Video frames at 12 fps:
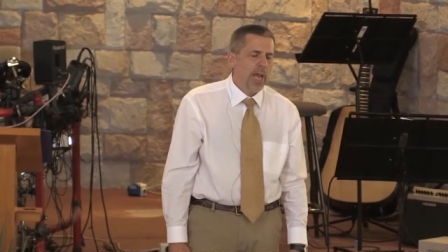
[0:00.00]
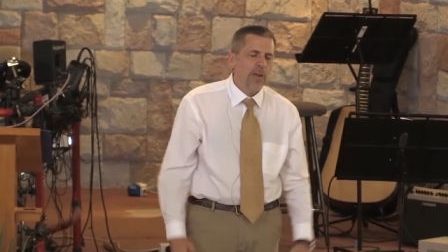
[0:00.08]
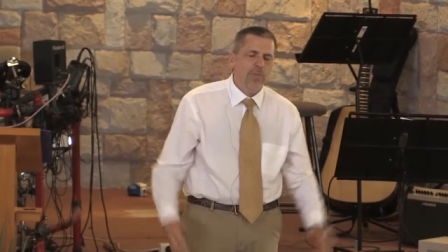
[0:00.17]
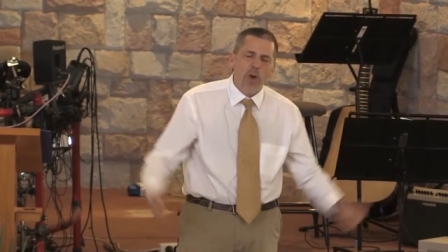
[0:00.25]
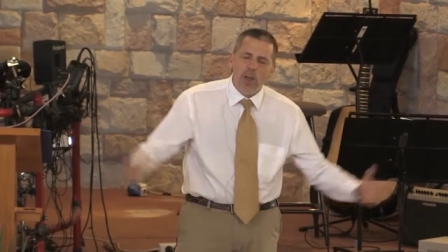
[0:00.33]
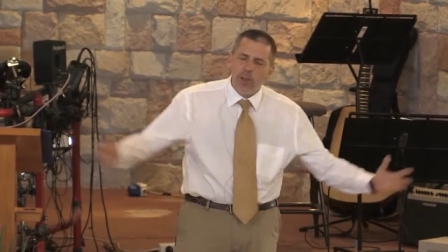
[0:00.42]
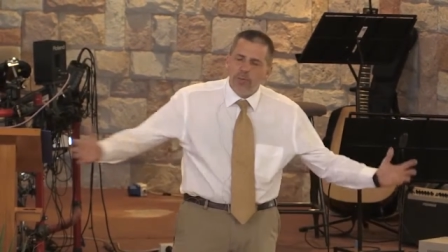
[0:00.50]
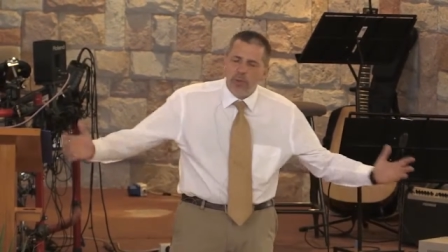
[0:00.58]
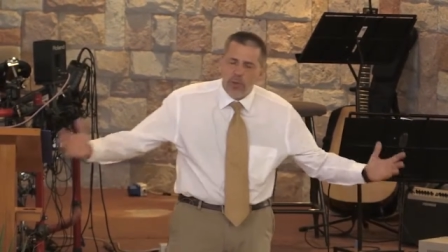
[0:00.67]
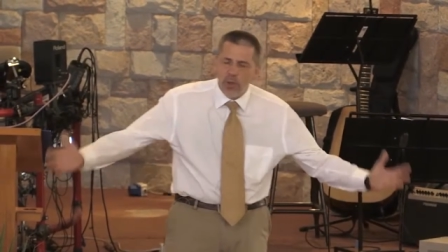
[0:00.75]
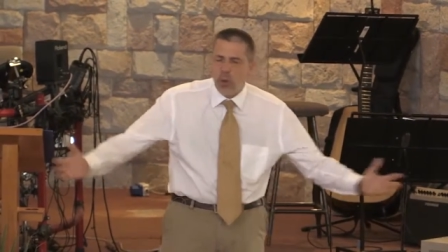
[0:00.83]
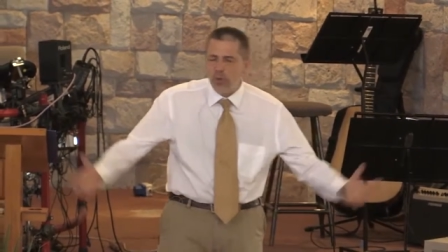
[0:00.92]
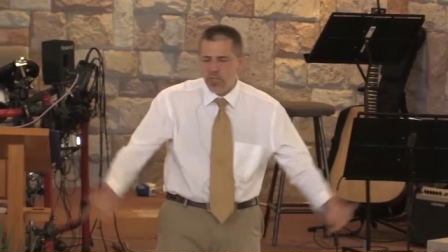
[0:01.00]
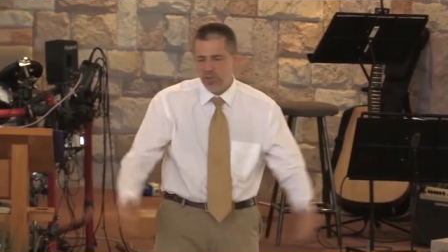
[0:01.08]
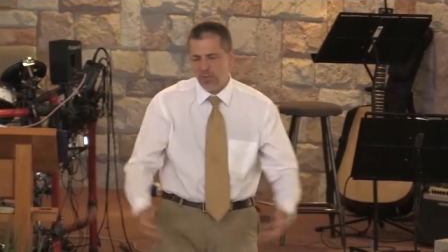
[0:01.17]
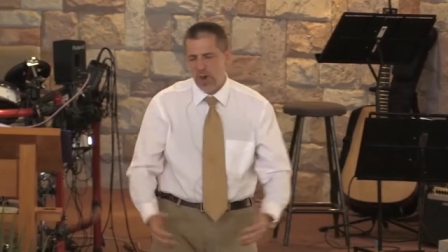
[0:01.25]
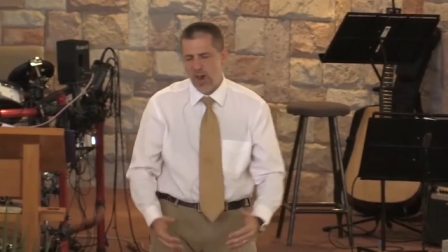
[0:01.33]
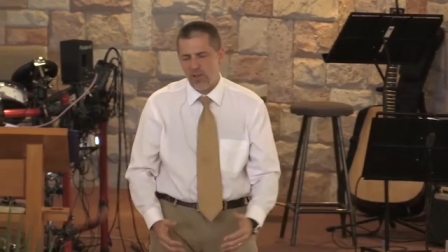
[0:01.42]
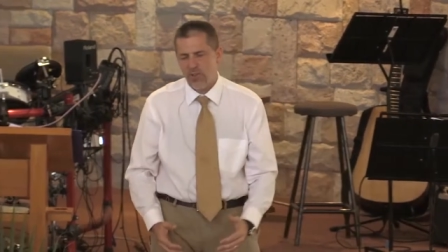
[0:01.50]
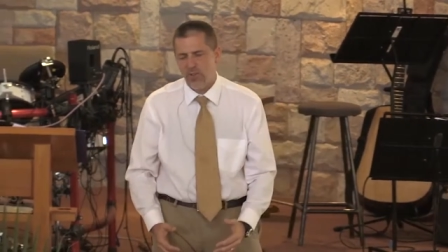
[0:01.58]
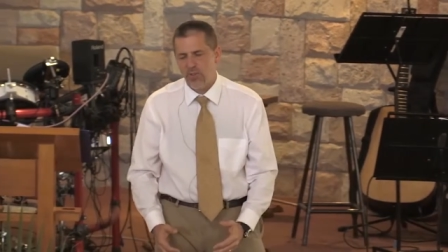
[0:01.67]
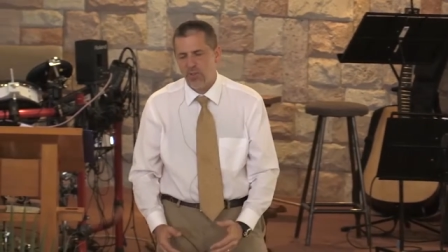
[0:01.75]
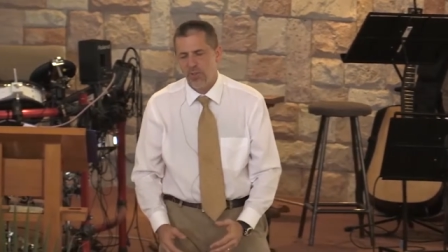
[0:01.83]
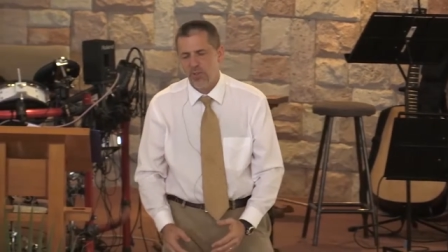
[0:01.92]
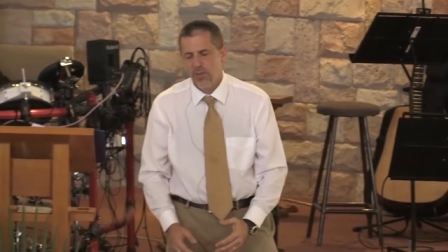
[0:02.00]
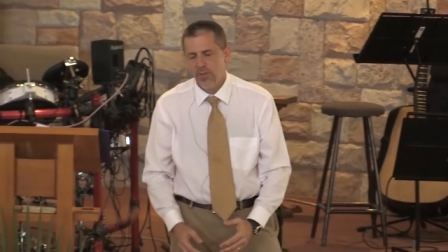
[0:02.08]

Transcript: And Father, for those of us